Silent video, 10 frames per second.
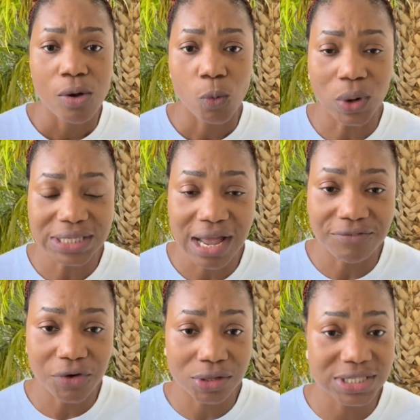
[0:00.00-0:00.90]
What
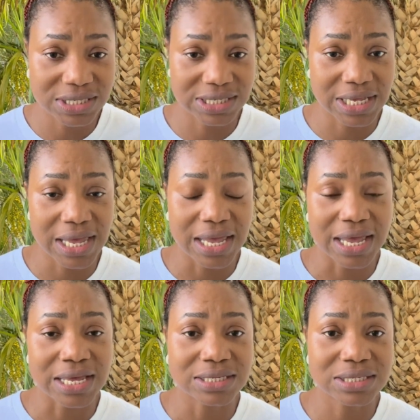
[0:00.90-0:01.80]
I've come to see
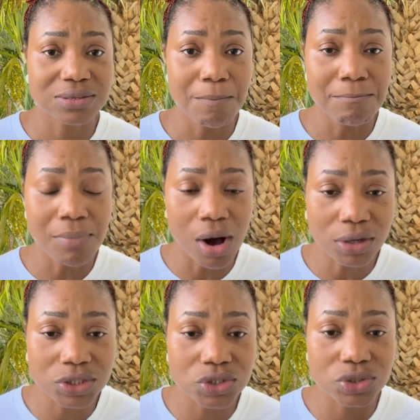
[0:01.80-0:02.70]
is
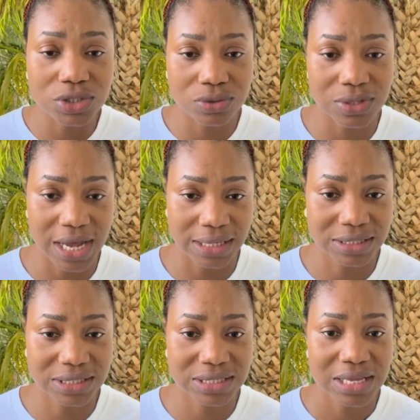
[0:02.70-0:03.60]
most
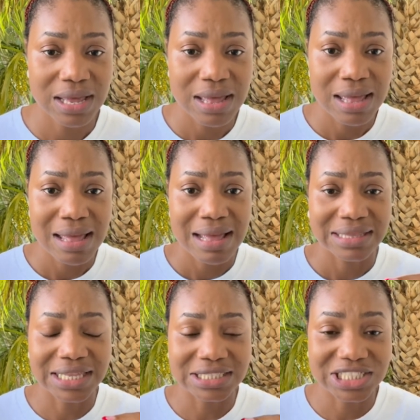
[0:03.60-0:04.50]
students,
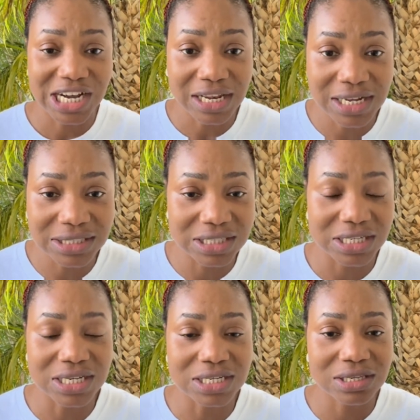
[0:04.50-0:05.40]
the challenge
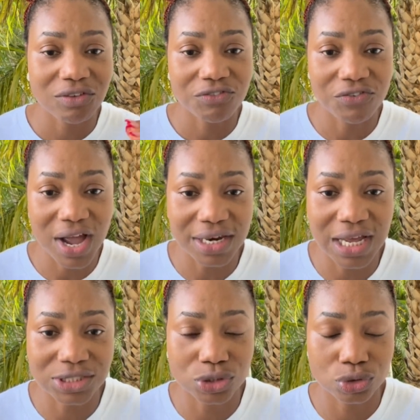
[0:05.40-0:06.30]
is
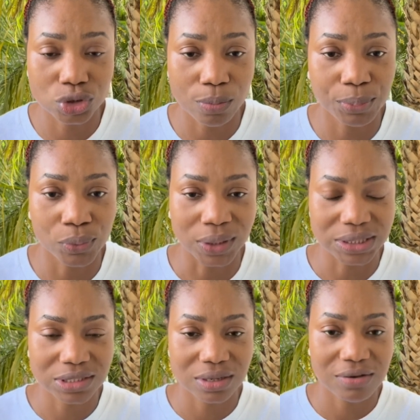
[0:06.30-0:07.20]
financial
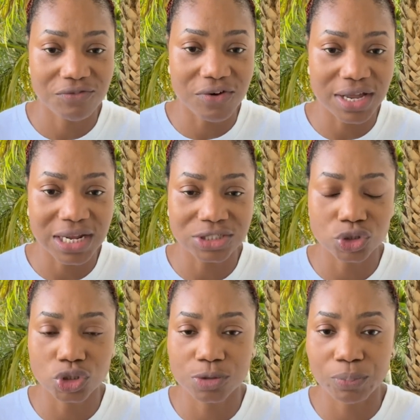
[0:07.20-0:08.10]
support,
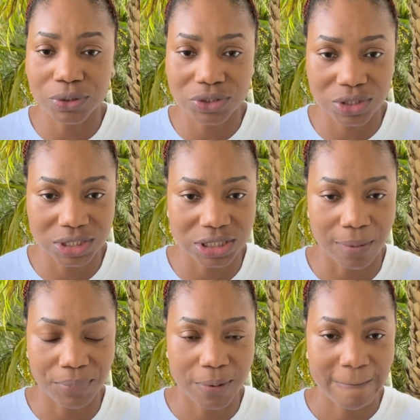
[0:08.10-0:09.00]
financial
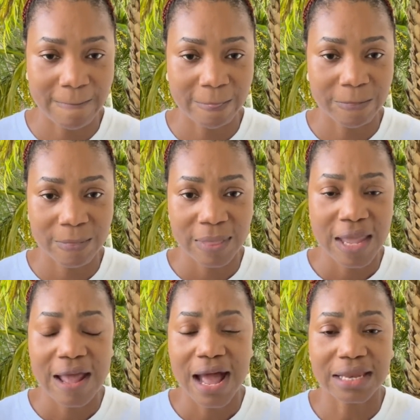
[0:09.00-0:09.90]
sponsorship.
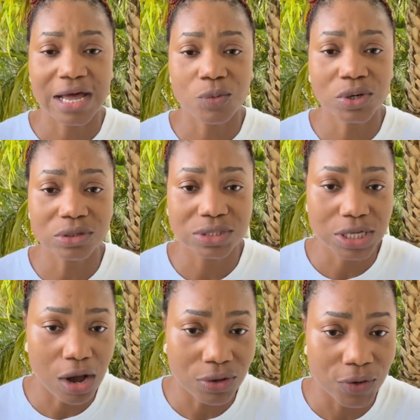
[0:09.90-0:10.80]
And I want to
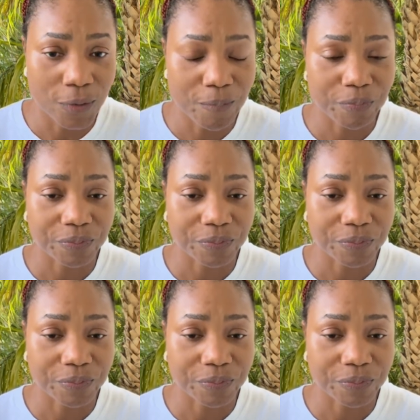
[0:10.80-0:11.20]
tell you